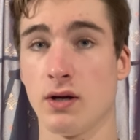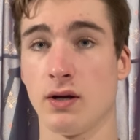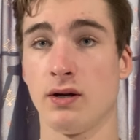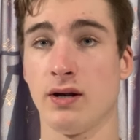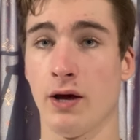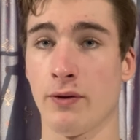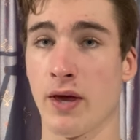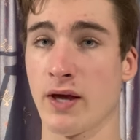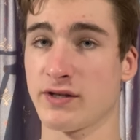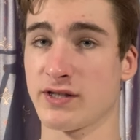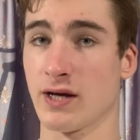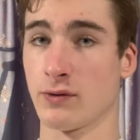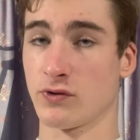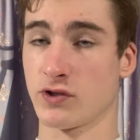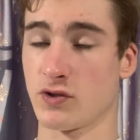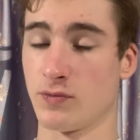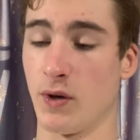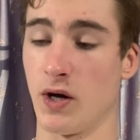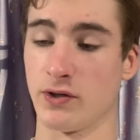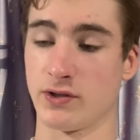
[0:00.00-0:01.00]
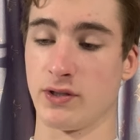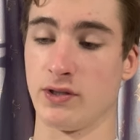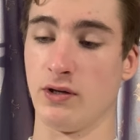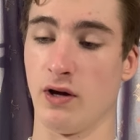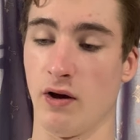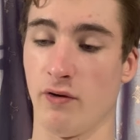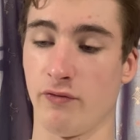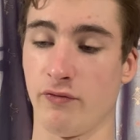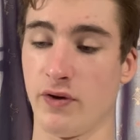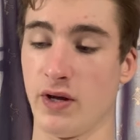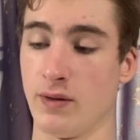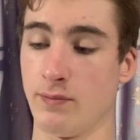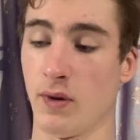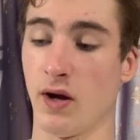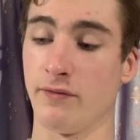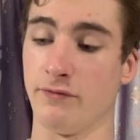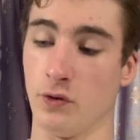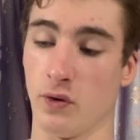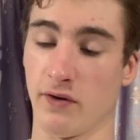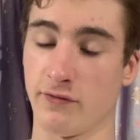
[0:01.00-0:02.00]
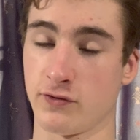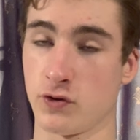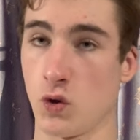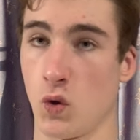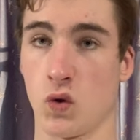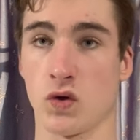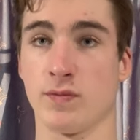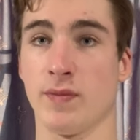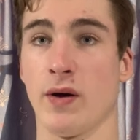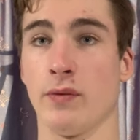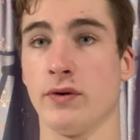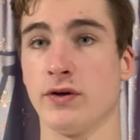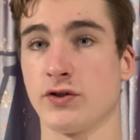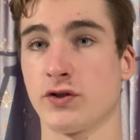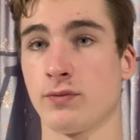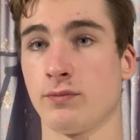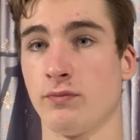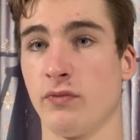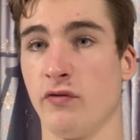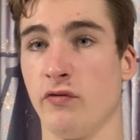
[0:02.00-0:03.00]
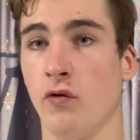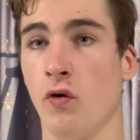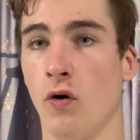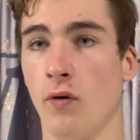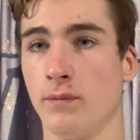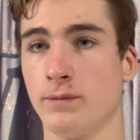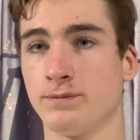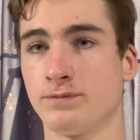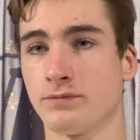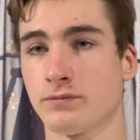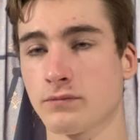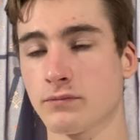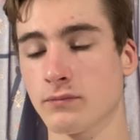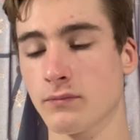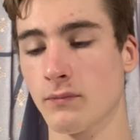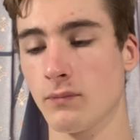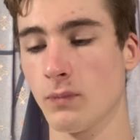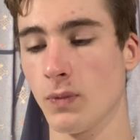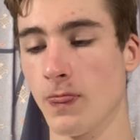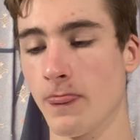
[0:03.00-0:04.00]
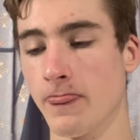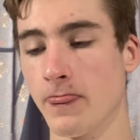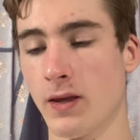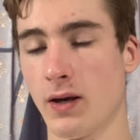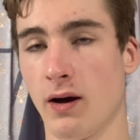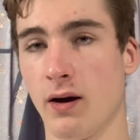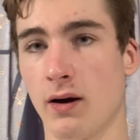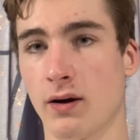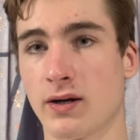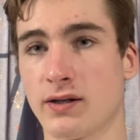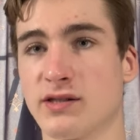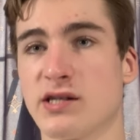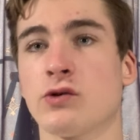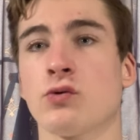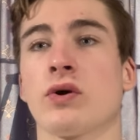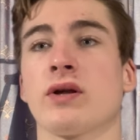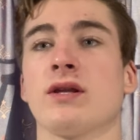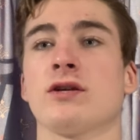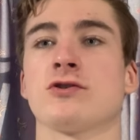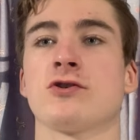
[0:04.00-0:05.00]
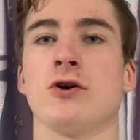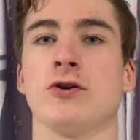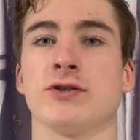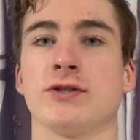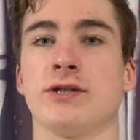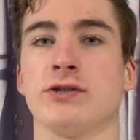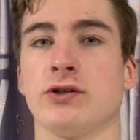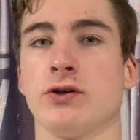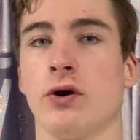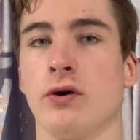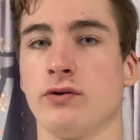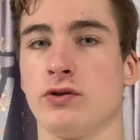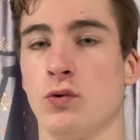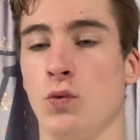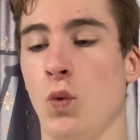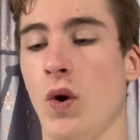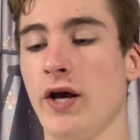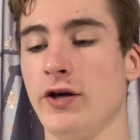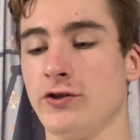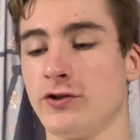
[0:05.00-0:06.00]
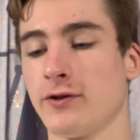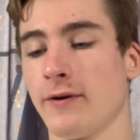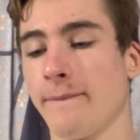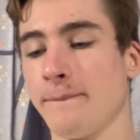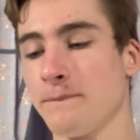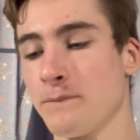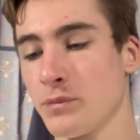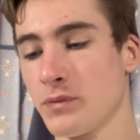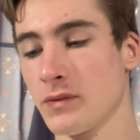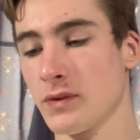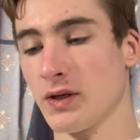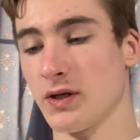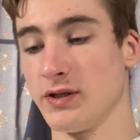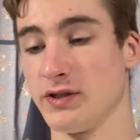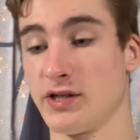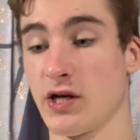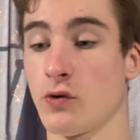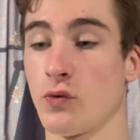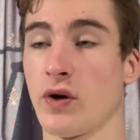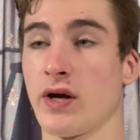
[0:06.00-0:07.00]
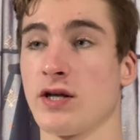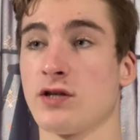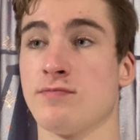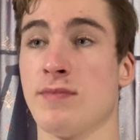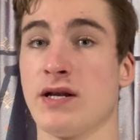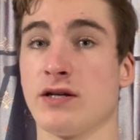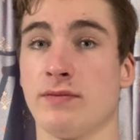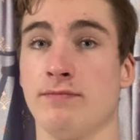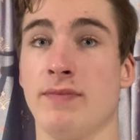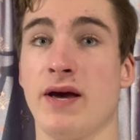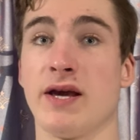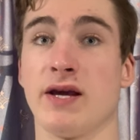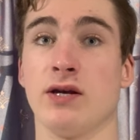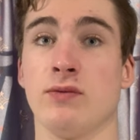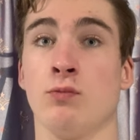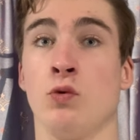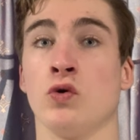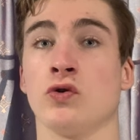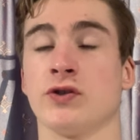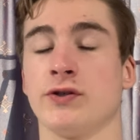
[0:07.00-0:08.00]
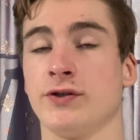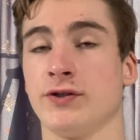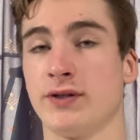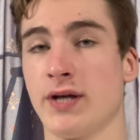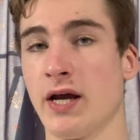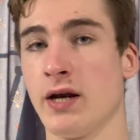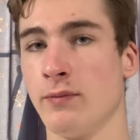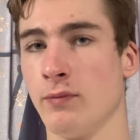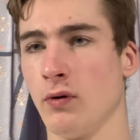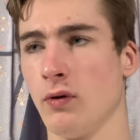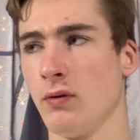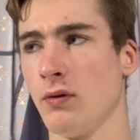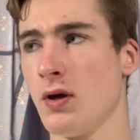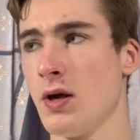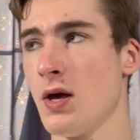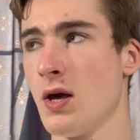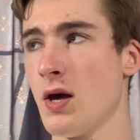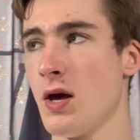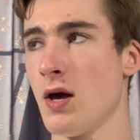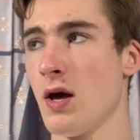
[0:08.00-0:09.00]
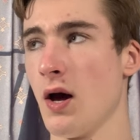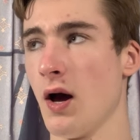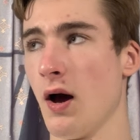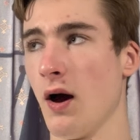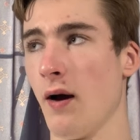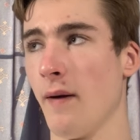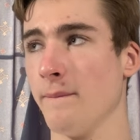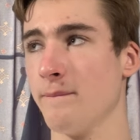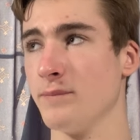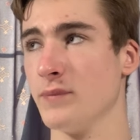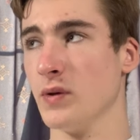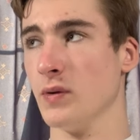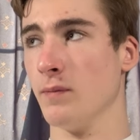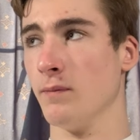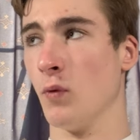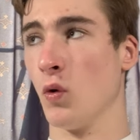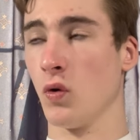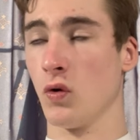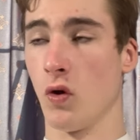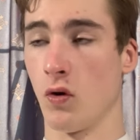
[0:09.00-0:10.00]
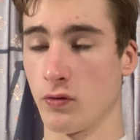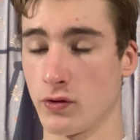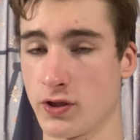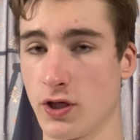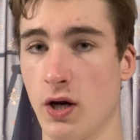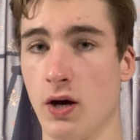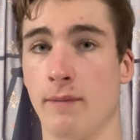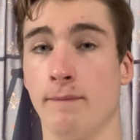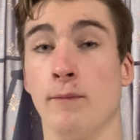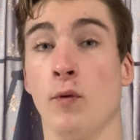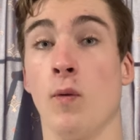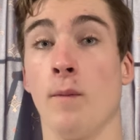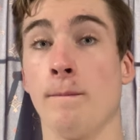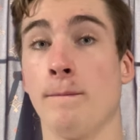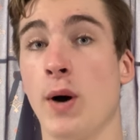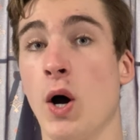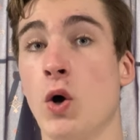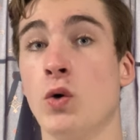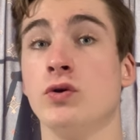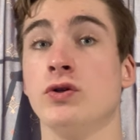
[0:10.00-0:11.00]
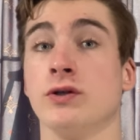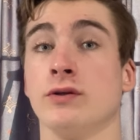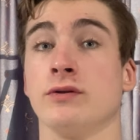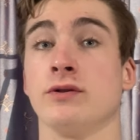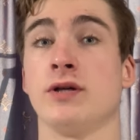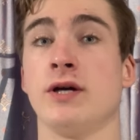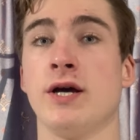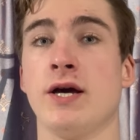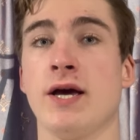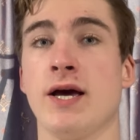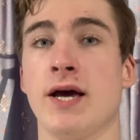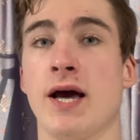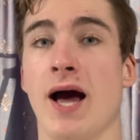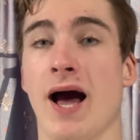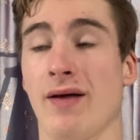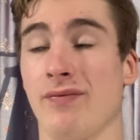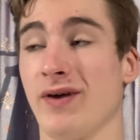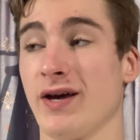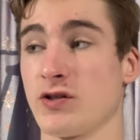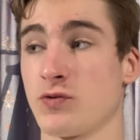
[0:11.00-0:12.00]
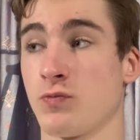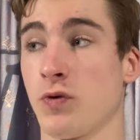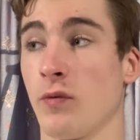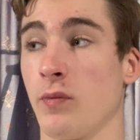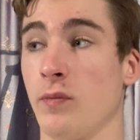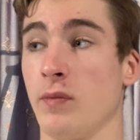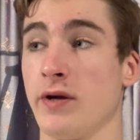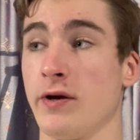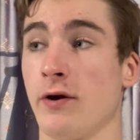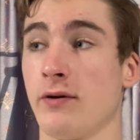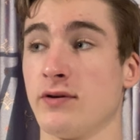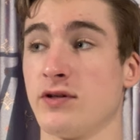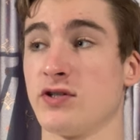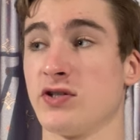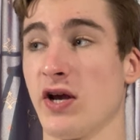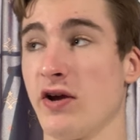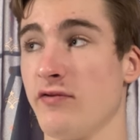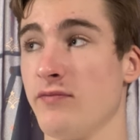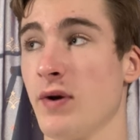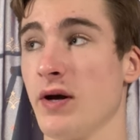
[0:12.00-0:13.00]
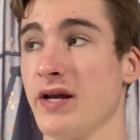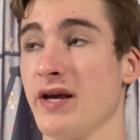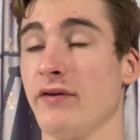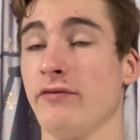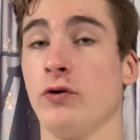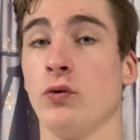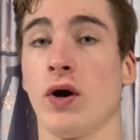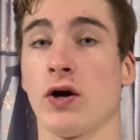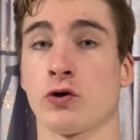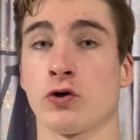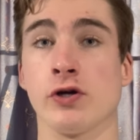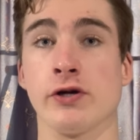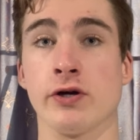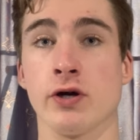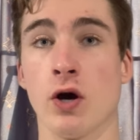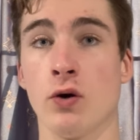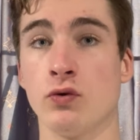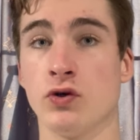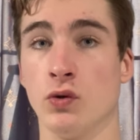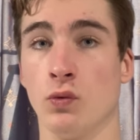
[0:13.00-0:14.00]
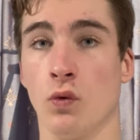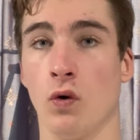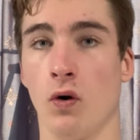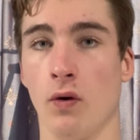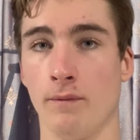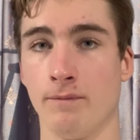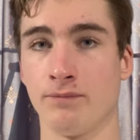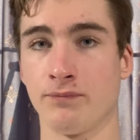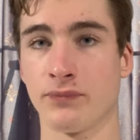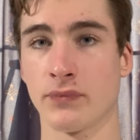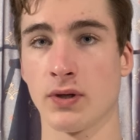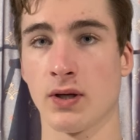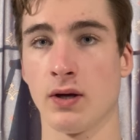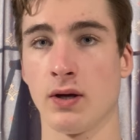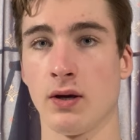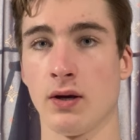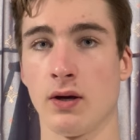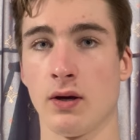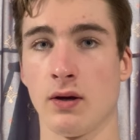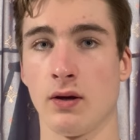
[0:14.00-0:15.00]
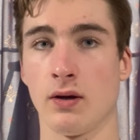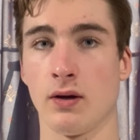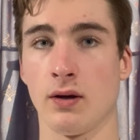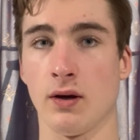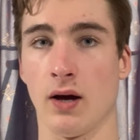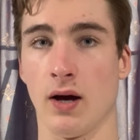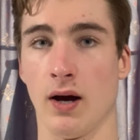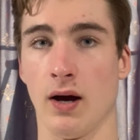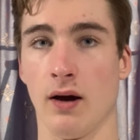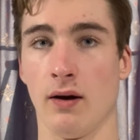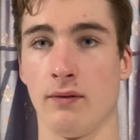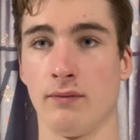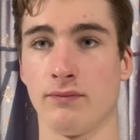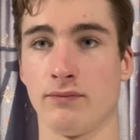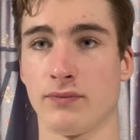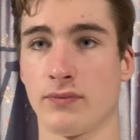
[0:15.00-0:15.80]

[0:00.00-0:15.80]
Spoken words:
Now that sounds smart enough. In my view, I've talked about this before. Considering this cost isn't going to waste, considering it's meant to make it more sustainable, more long-term, more potent, and that's probably going to save money if you actually go to war,